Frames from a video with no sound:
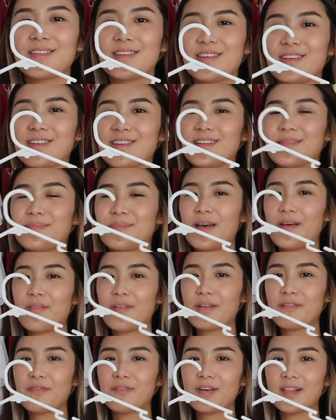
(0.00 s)
cute.
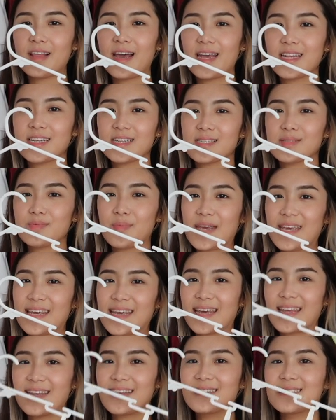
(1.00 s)
Perfect for like just
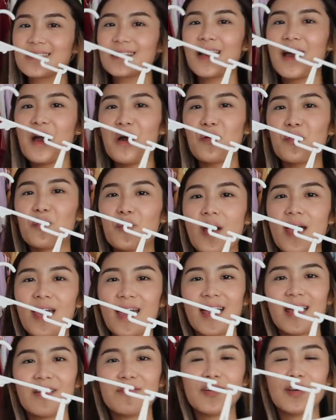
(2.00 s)
weekend
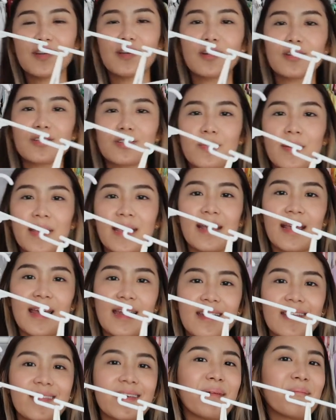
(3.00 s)
wear if you're not doing
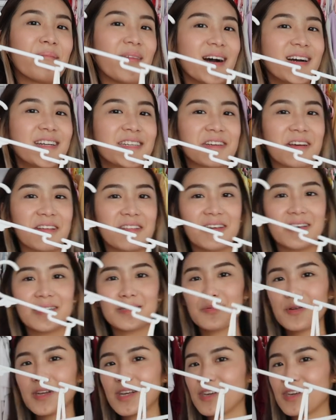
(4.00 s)
anything much. I think it's pretty